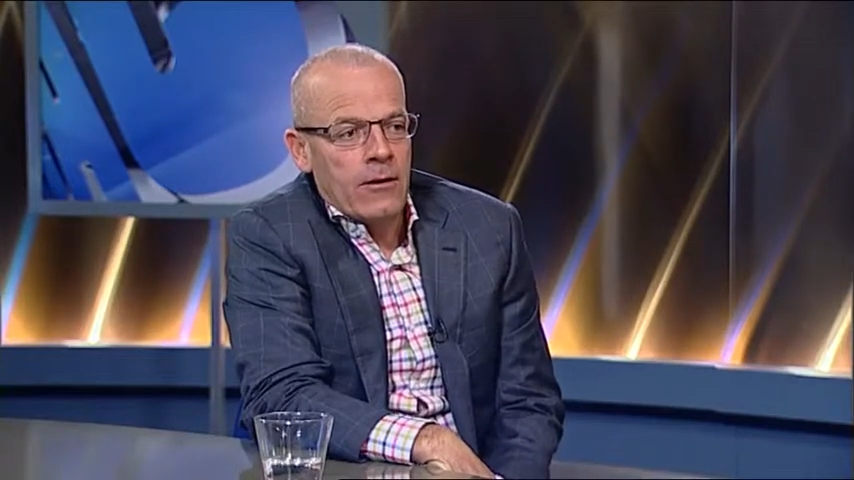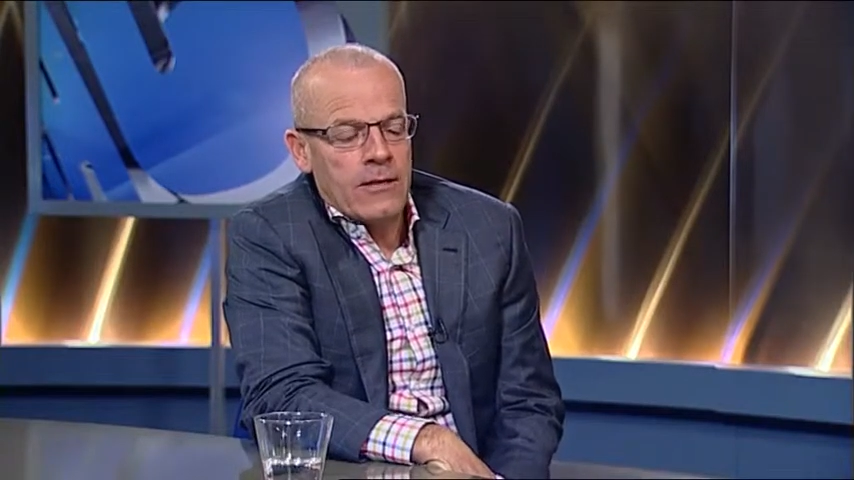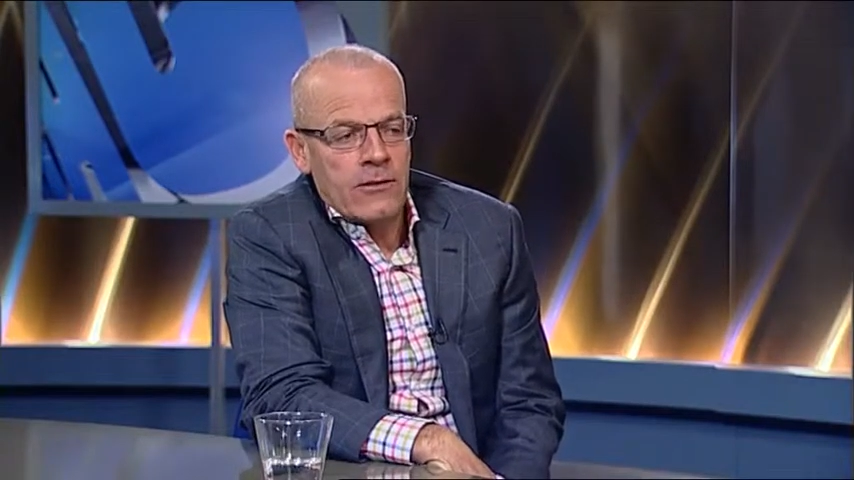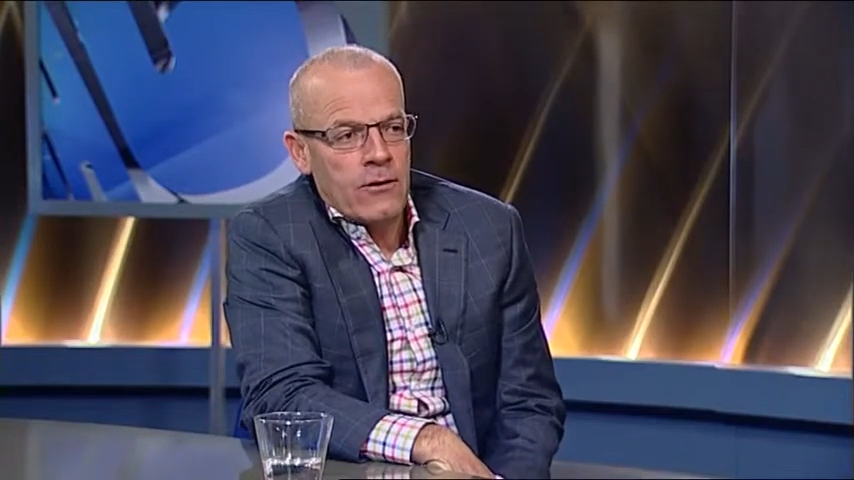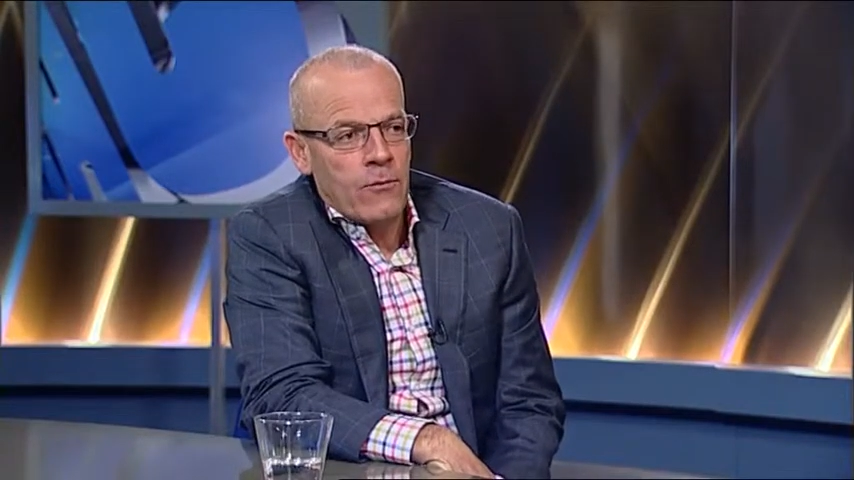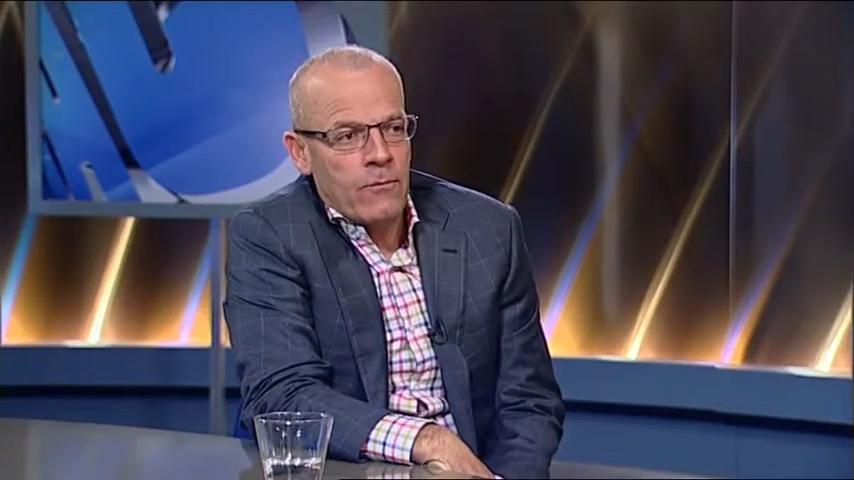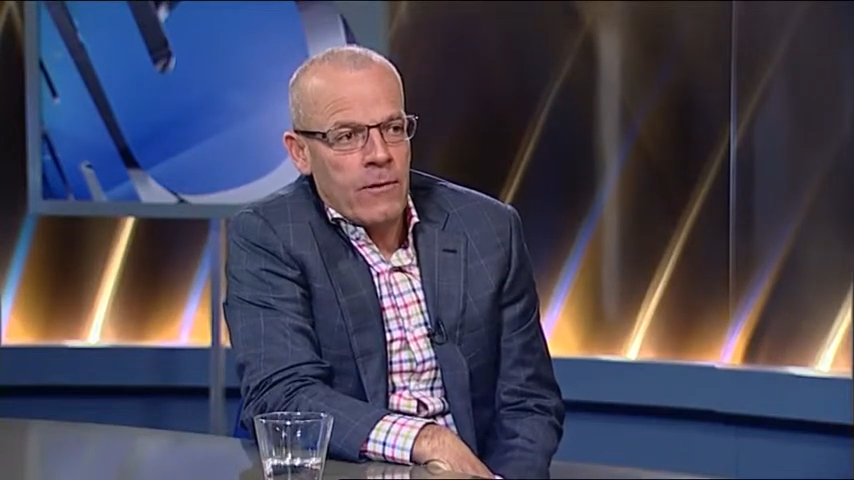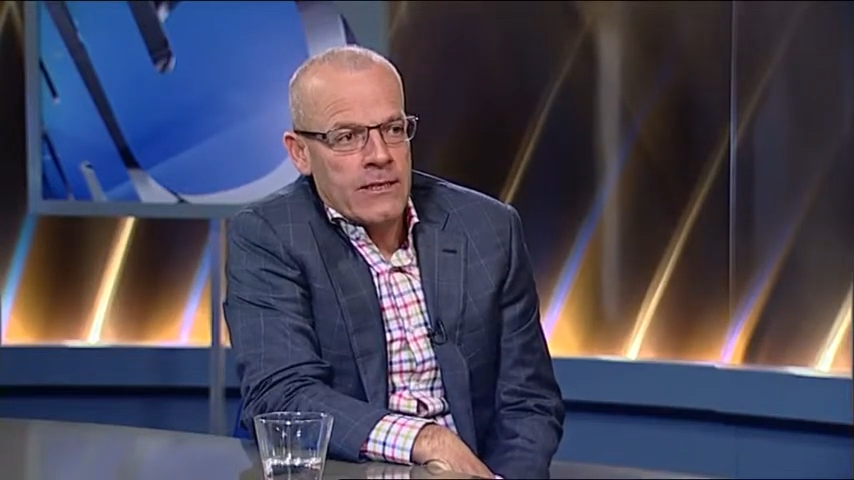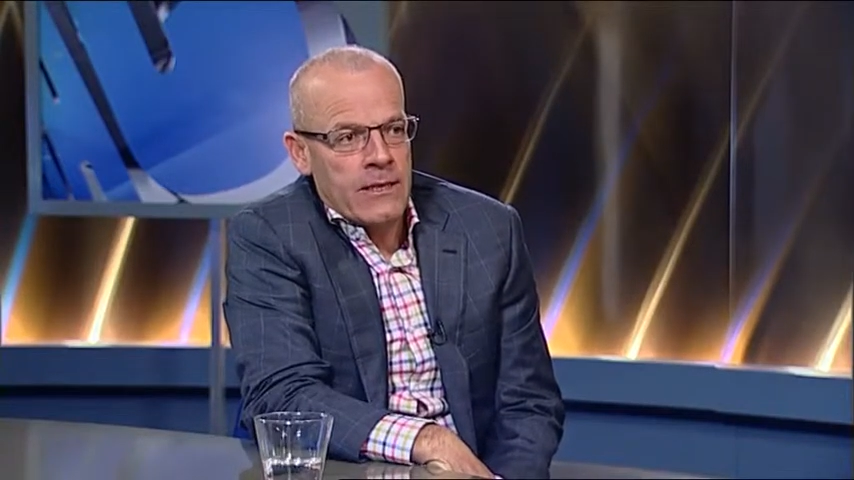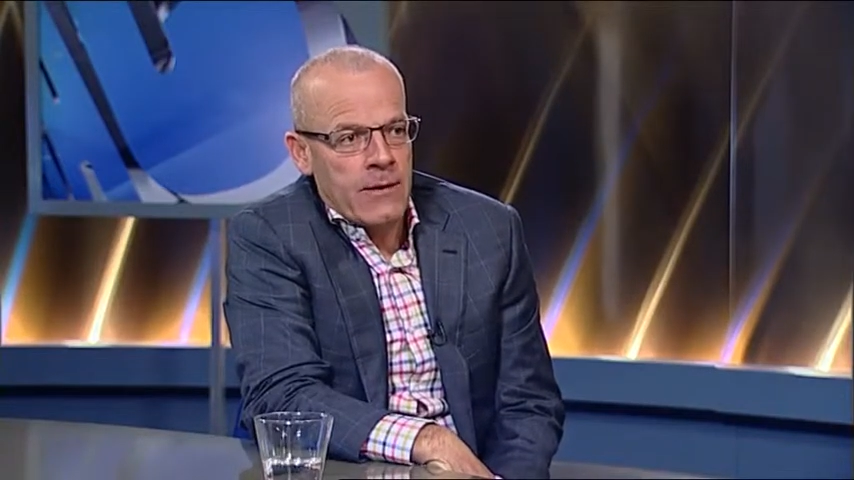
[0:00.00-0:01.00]
there's only one
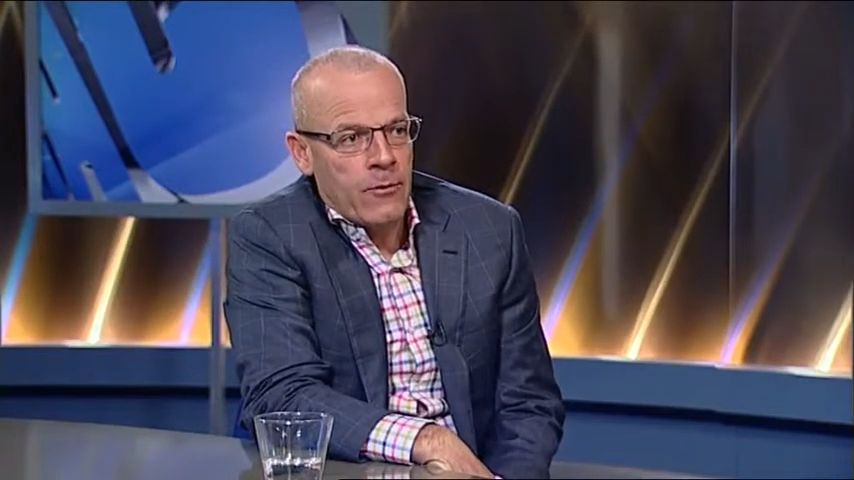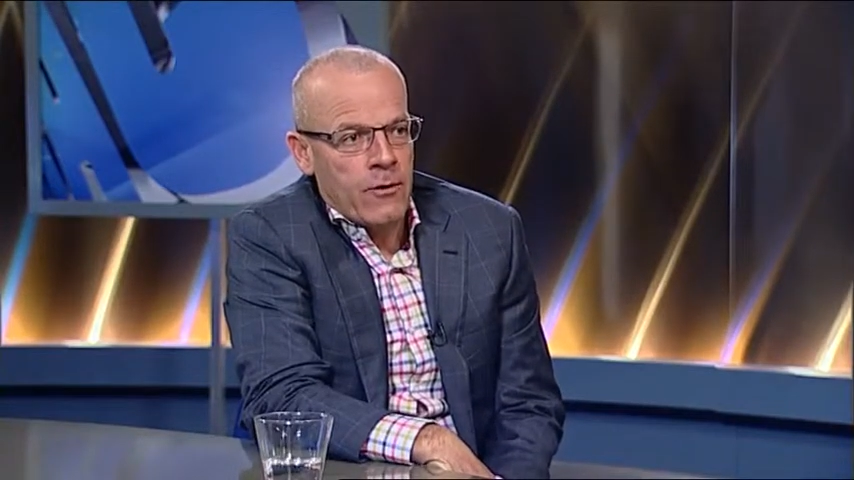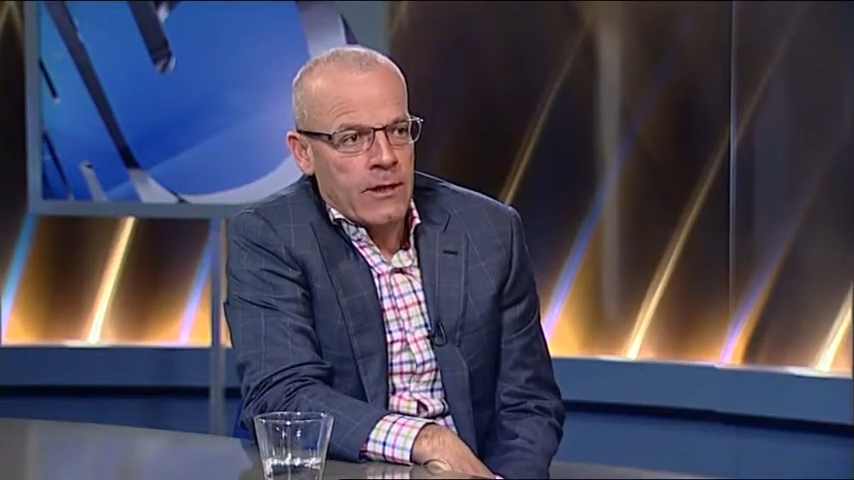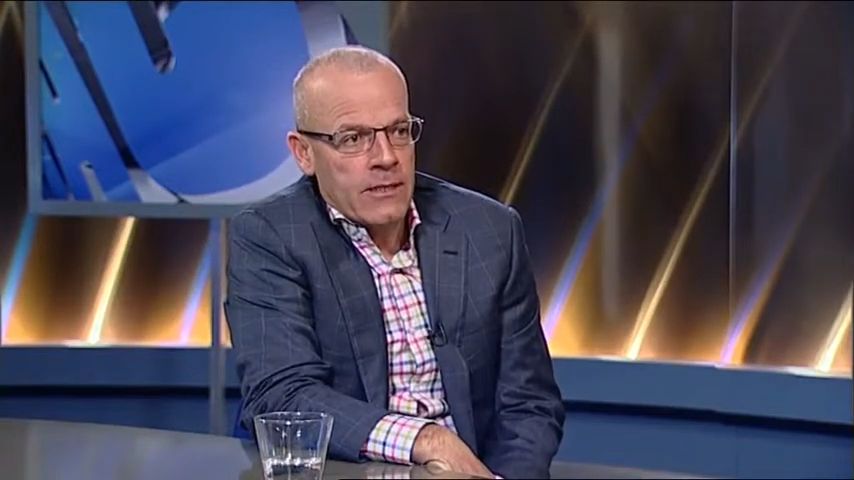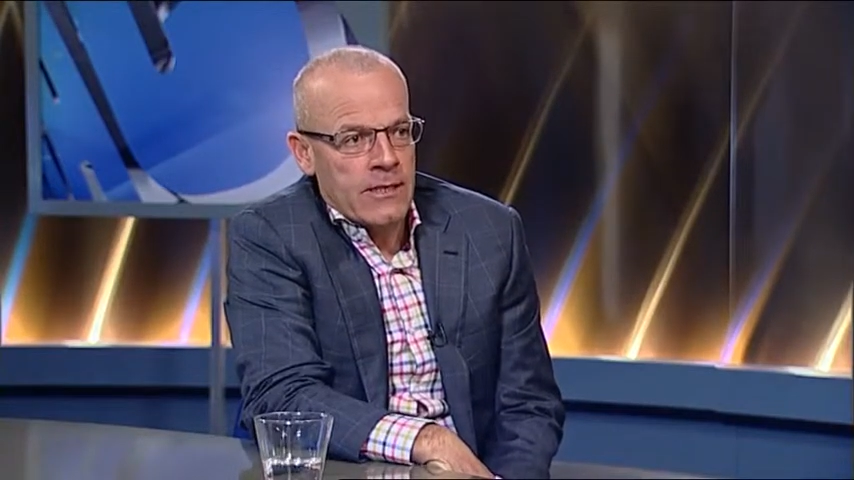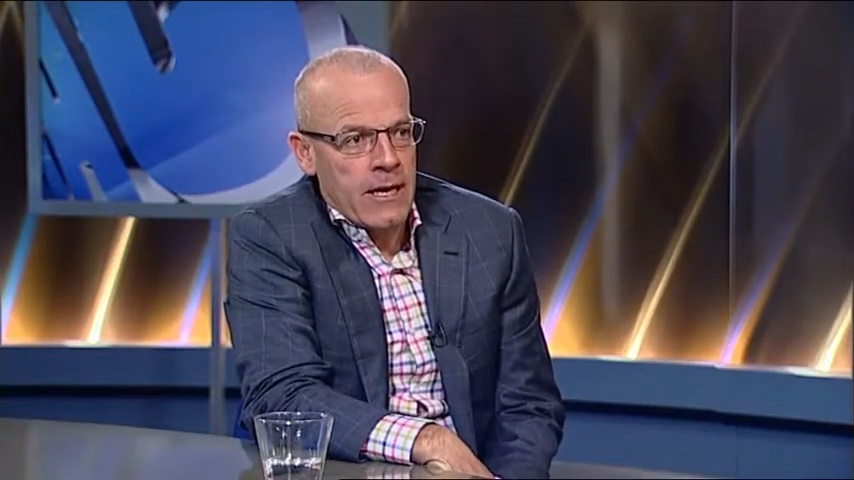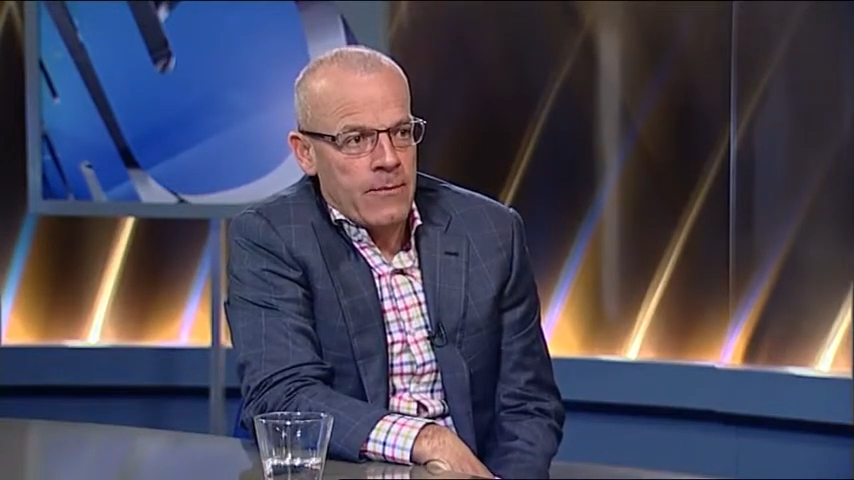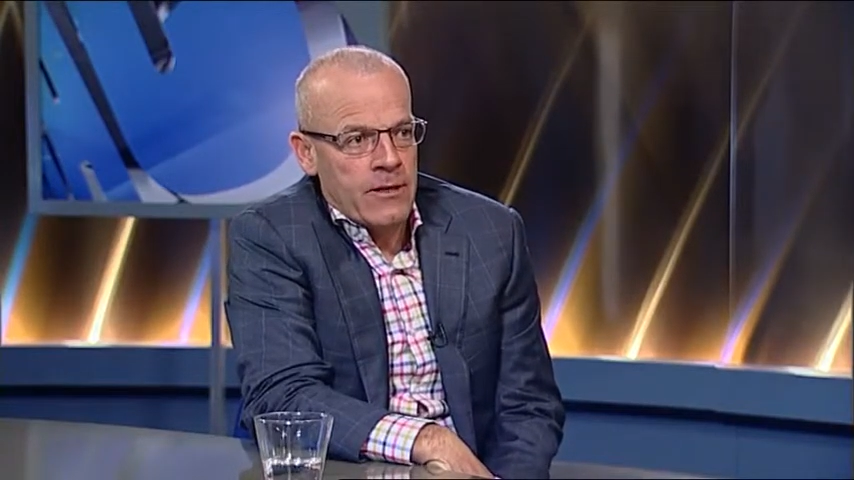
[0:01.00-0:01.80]
way to keep going in this game,